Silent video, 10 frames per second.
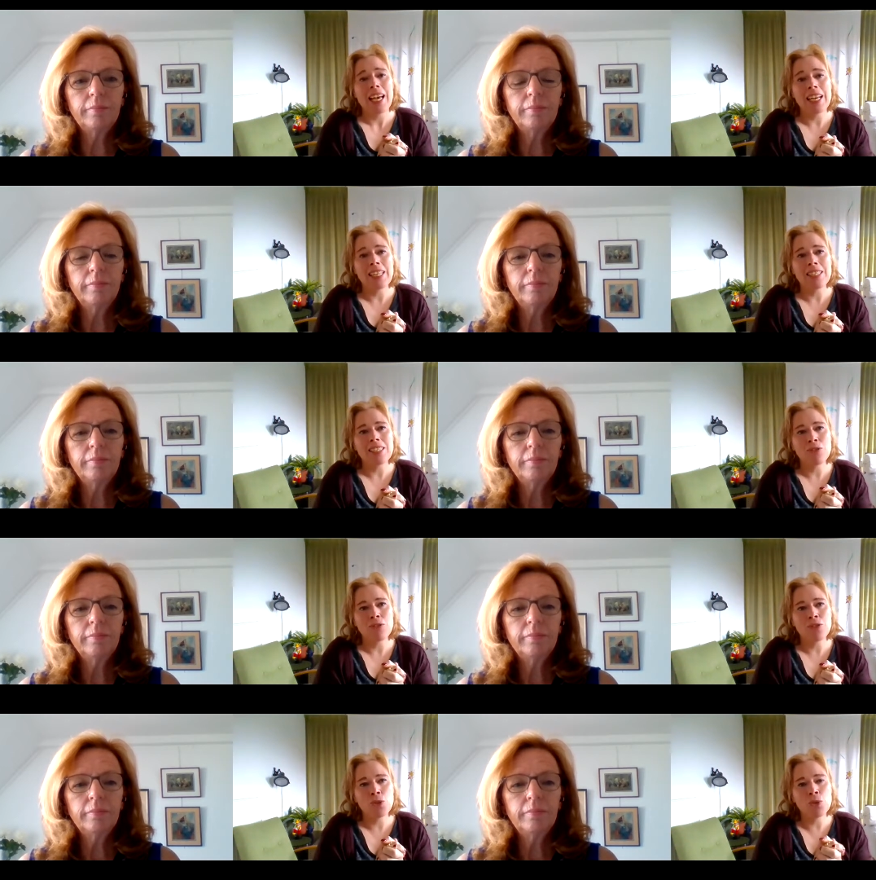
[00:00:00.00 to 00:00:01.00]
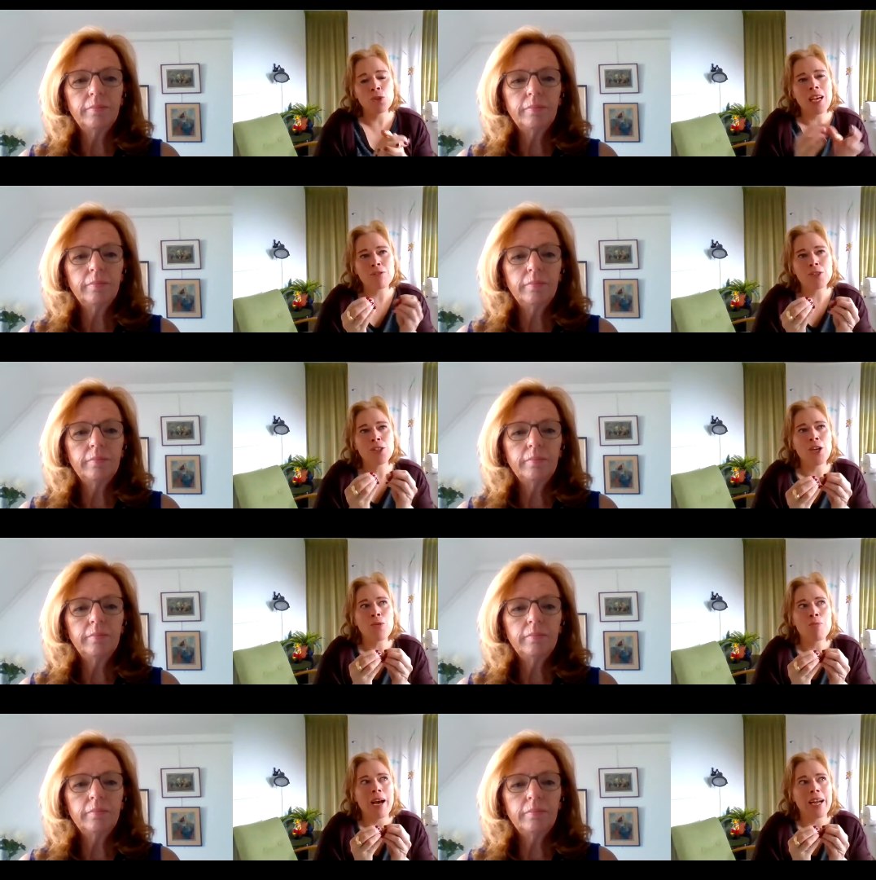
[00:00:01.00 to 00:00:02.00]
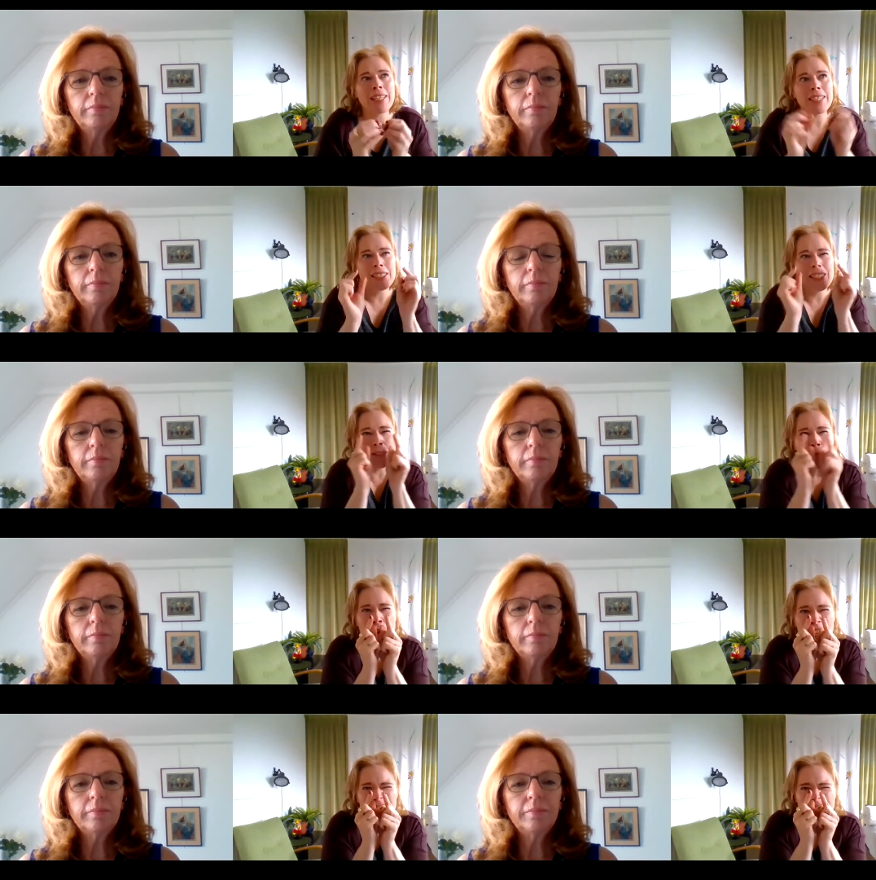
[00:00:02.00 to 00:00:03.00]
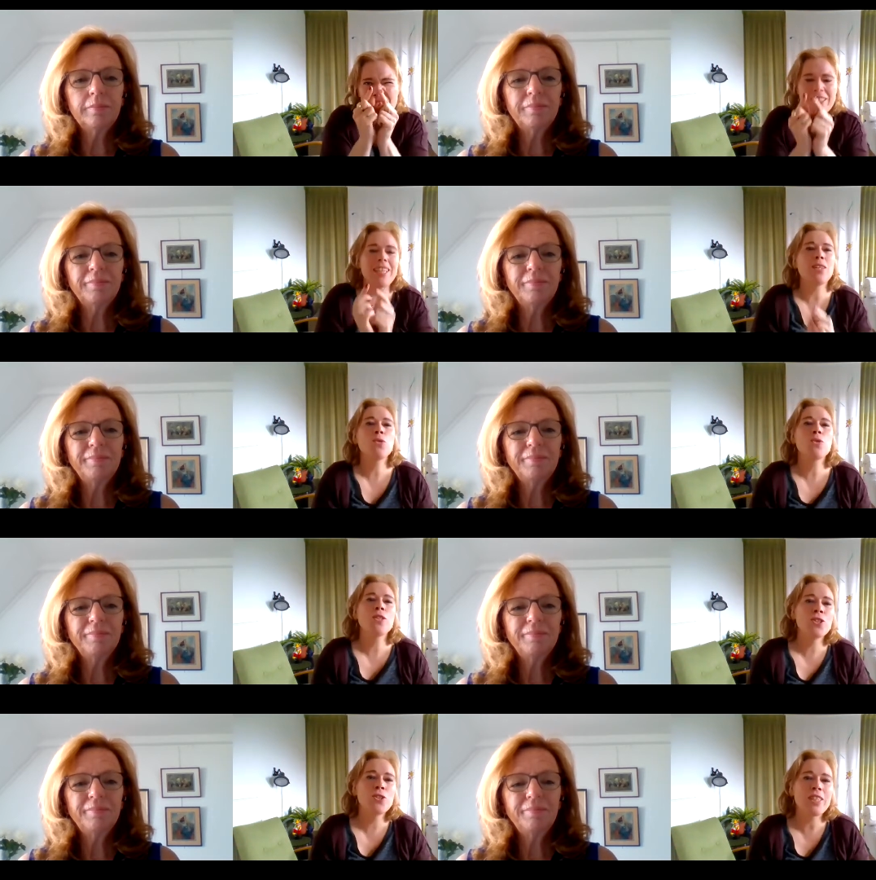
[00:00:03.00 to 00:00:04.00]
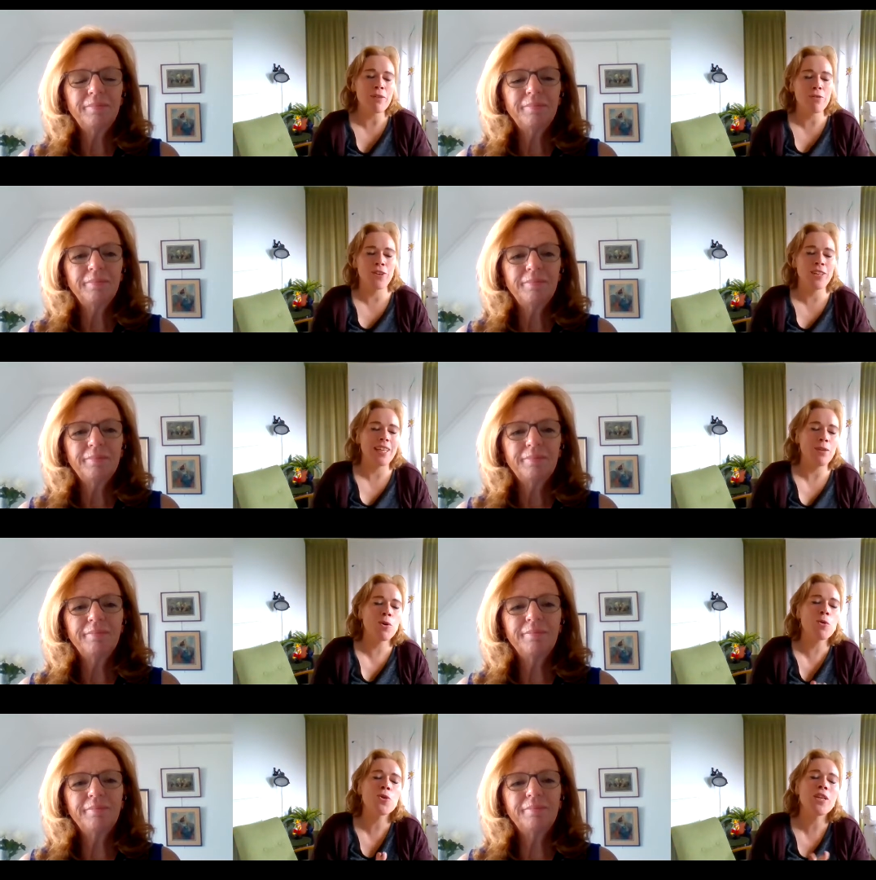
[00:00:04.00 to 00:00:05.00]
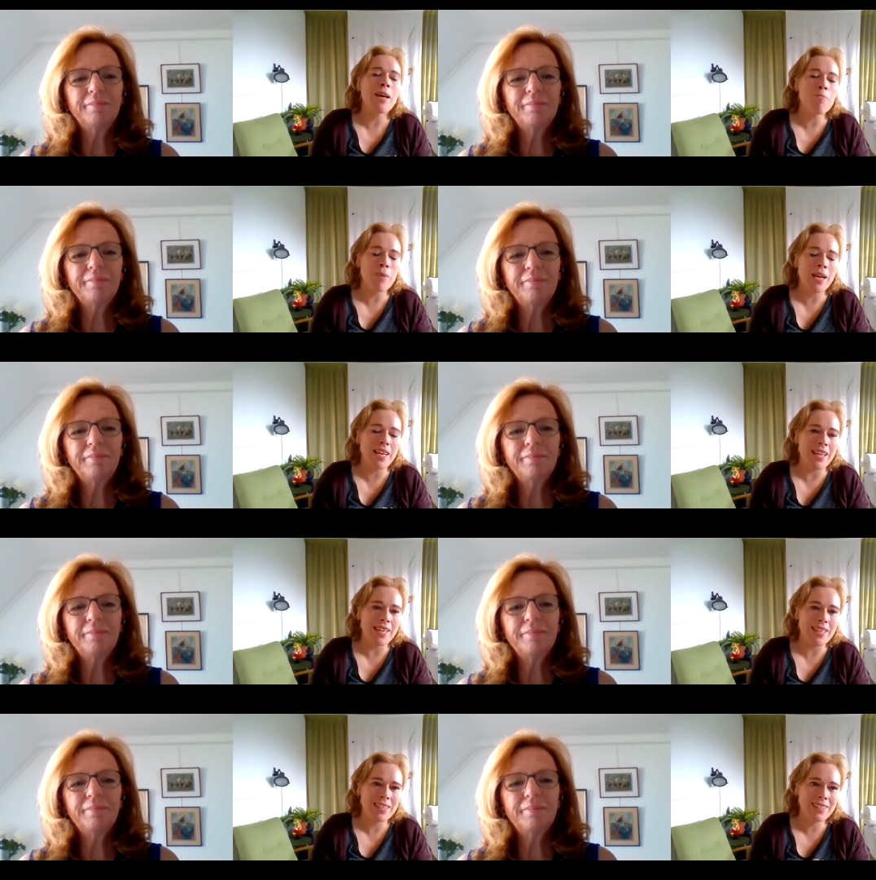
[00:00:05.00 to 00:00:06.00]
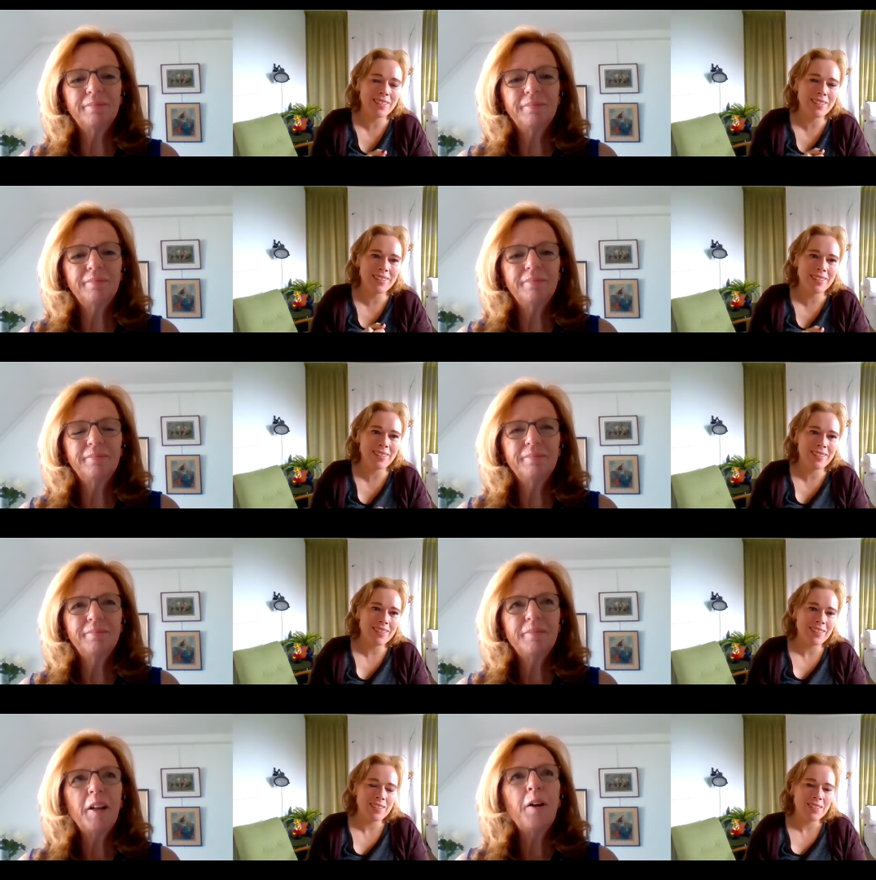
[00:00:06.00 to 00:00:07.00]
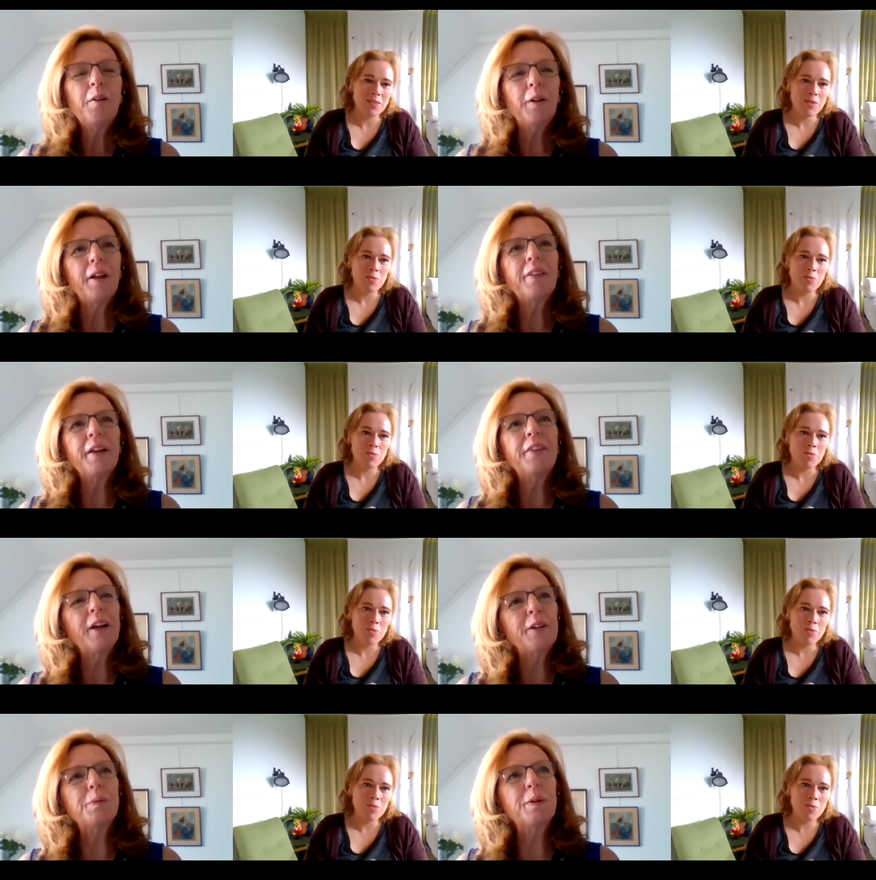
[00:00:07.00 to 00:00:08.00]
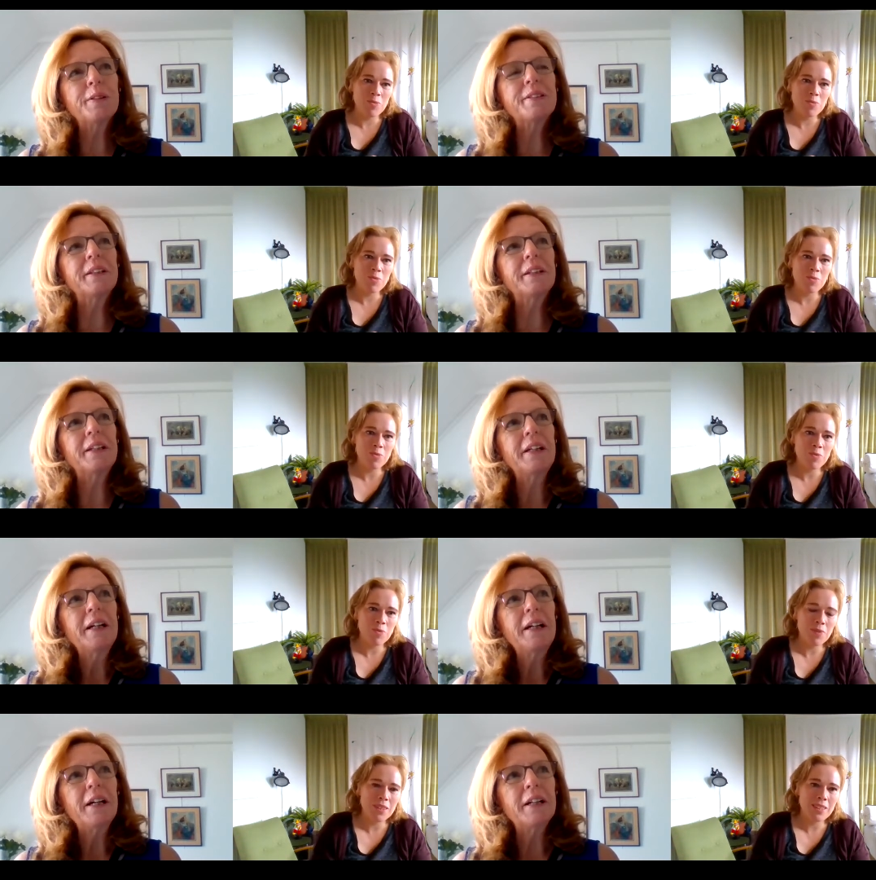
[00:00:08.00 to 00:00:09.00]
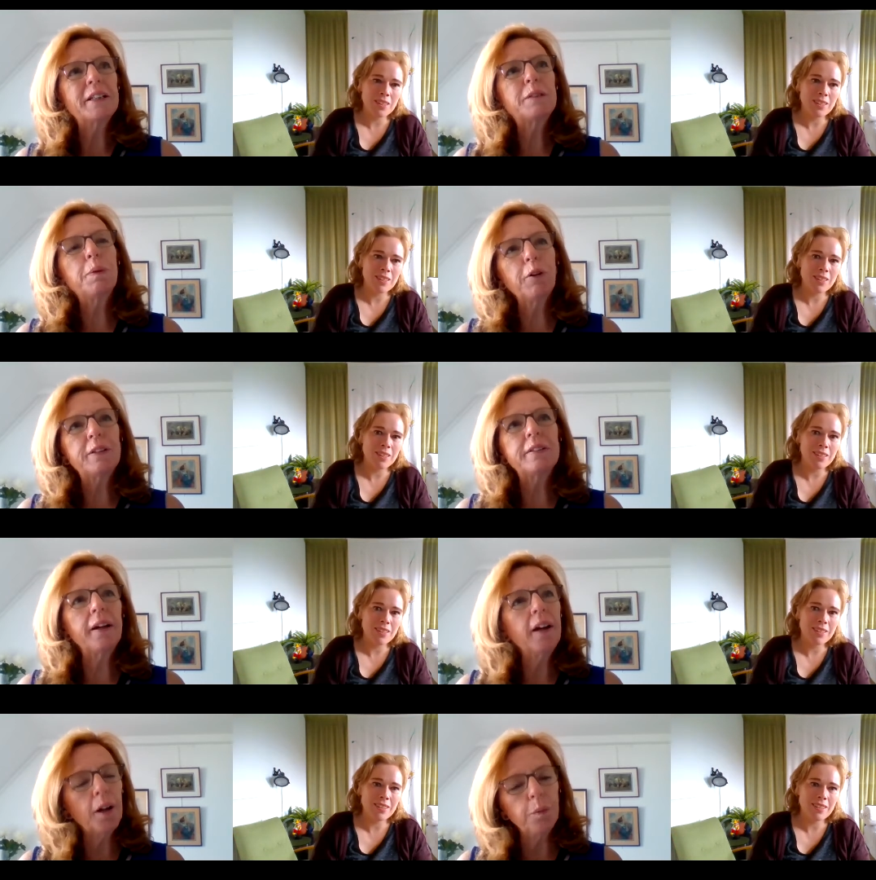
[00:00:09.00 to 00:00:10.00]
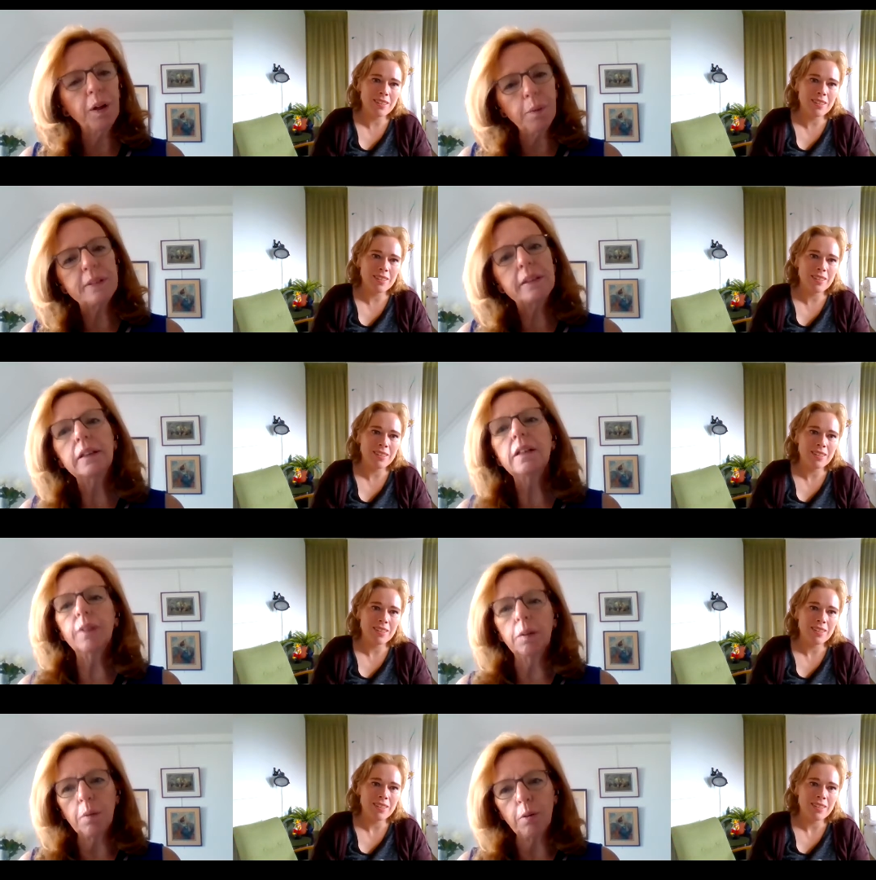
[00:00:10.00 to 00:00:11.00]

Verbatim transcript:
Speaker 1: and if you would have to go back and there's this one little thing you would do differently, what would
Speaker 2: that be? Well, I think that was the experience I had when I was leaving my